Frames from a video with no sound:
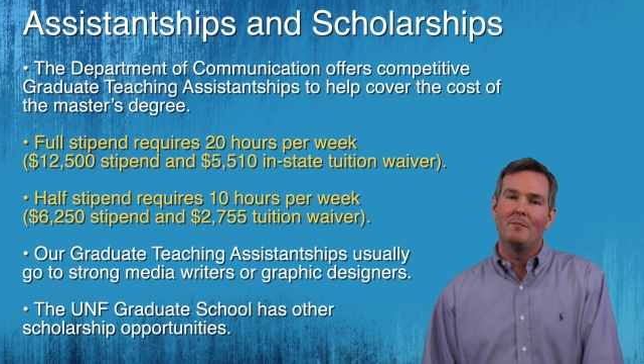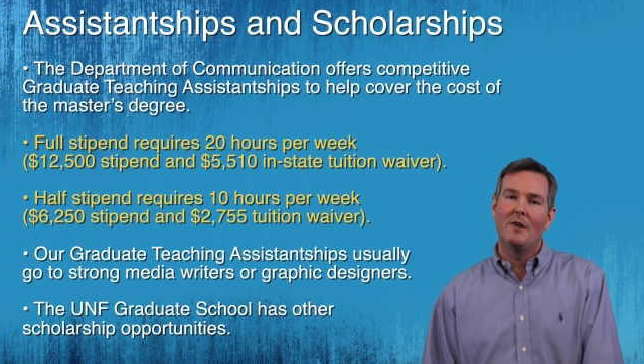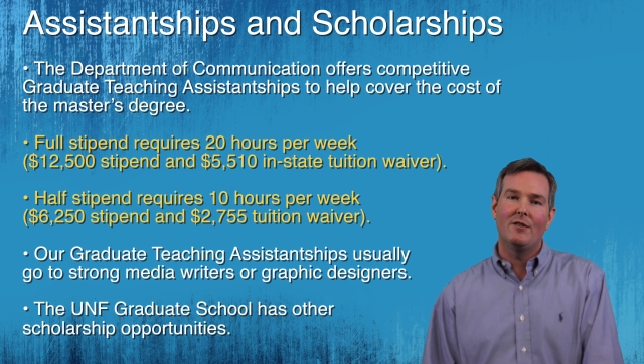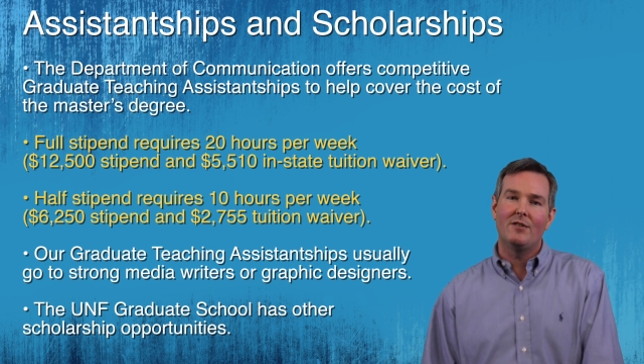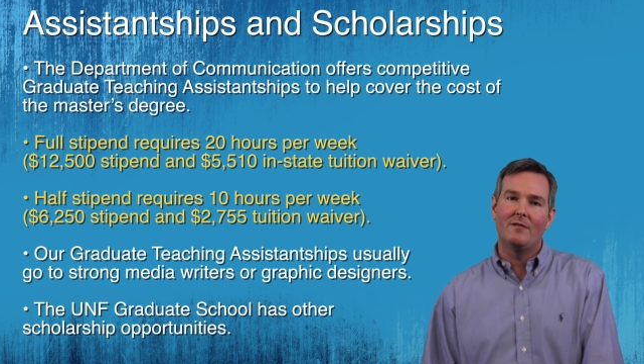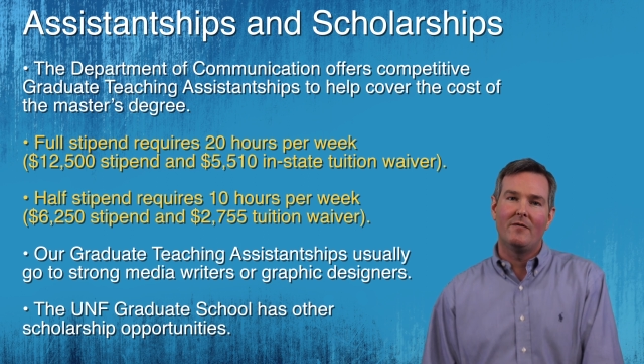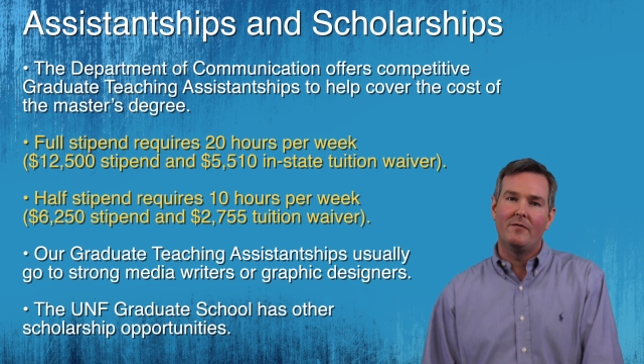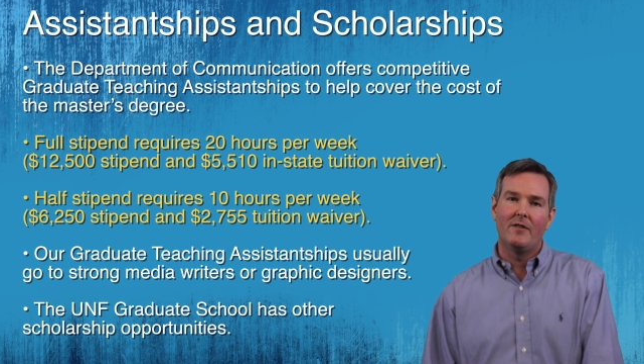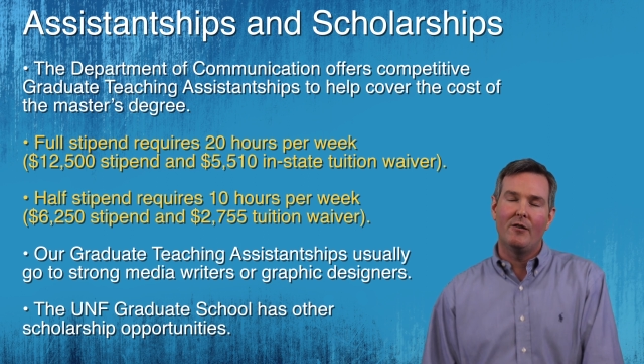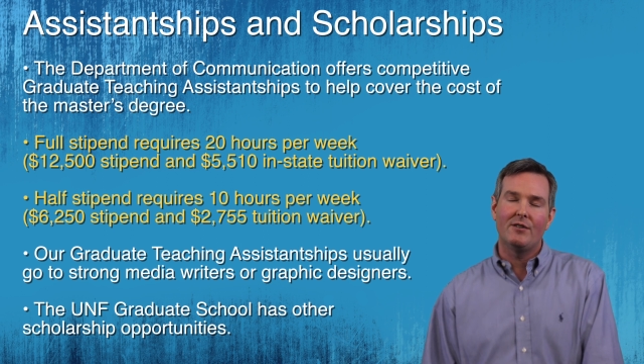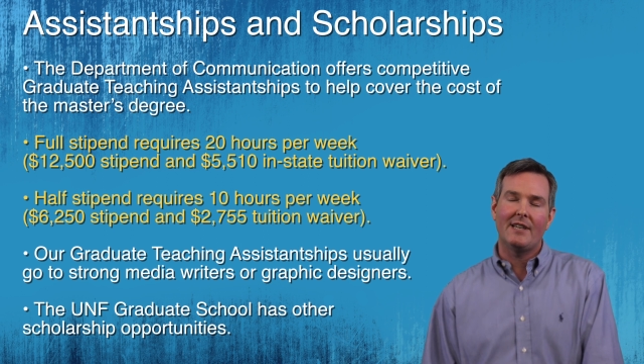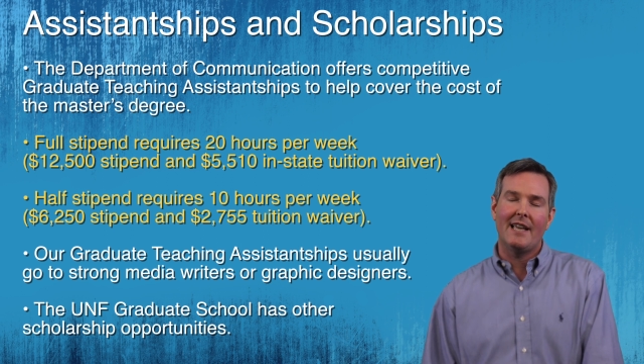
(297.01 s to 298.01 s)
Most
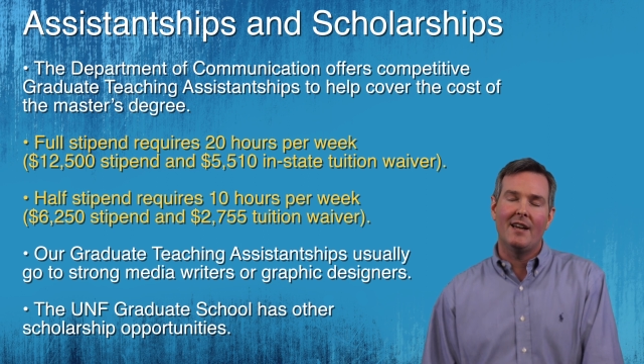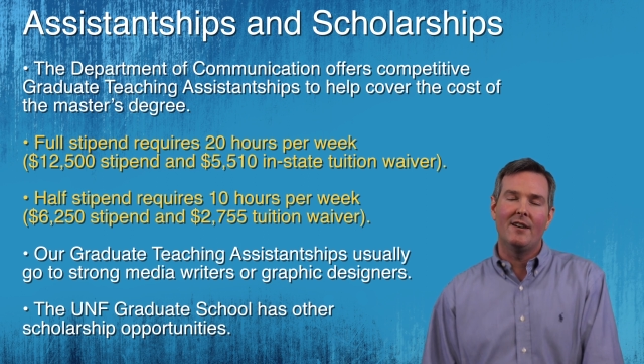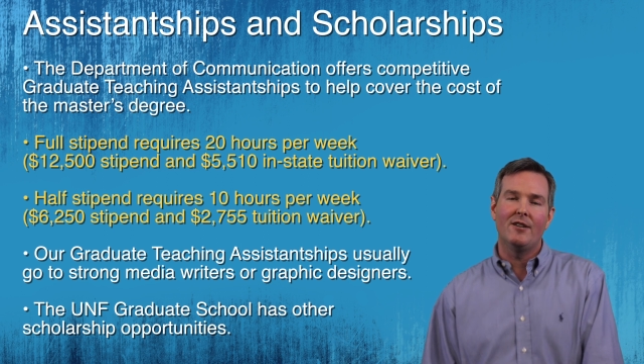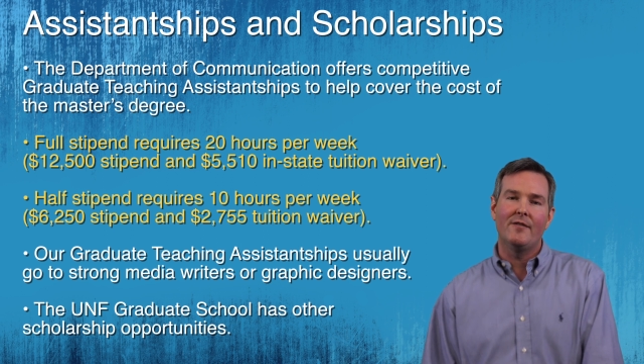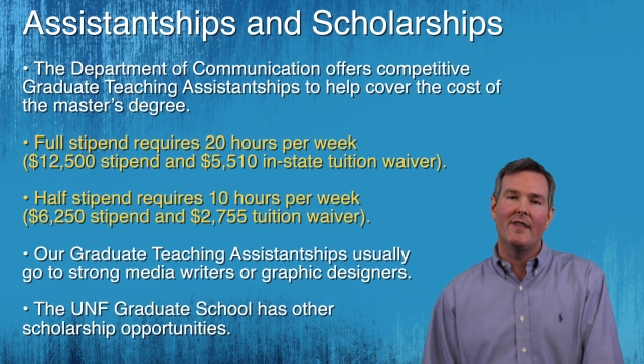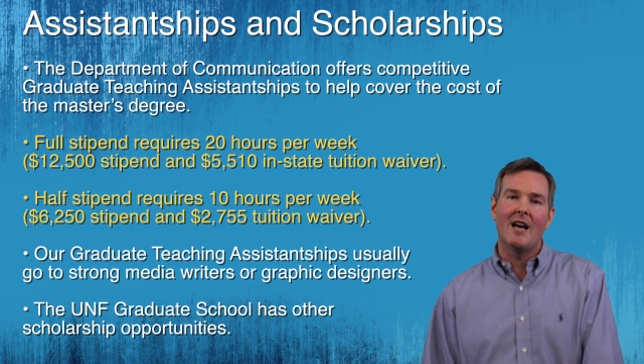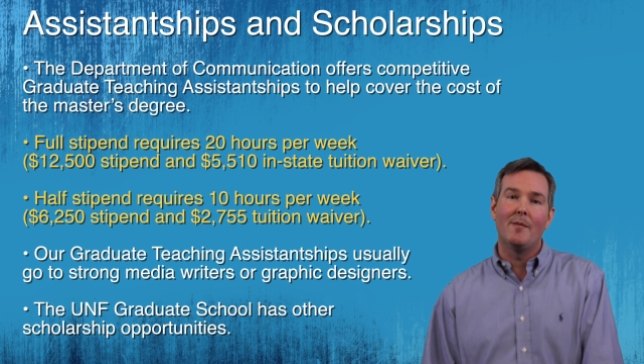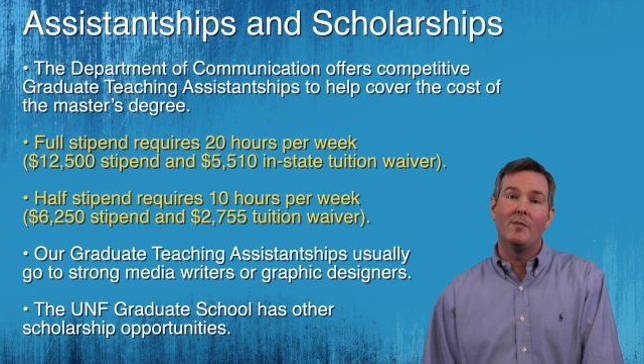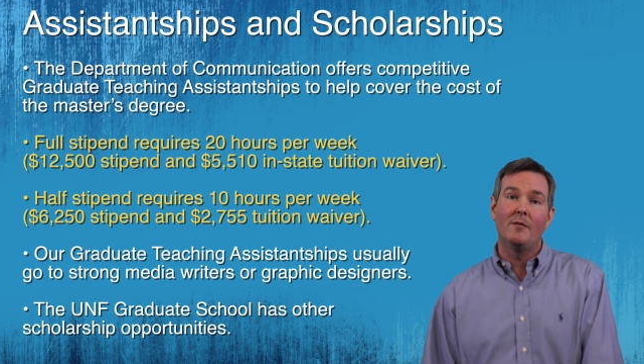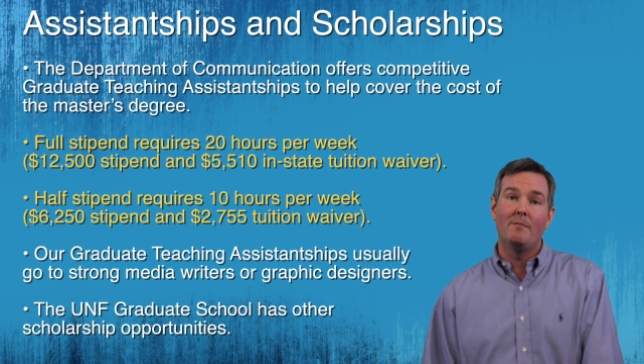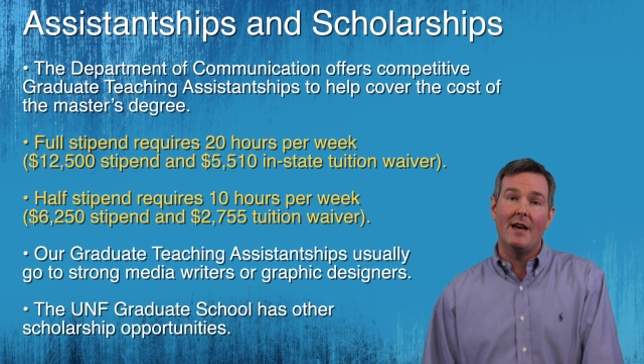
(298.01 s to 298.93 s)
folks can't do that, but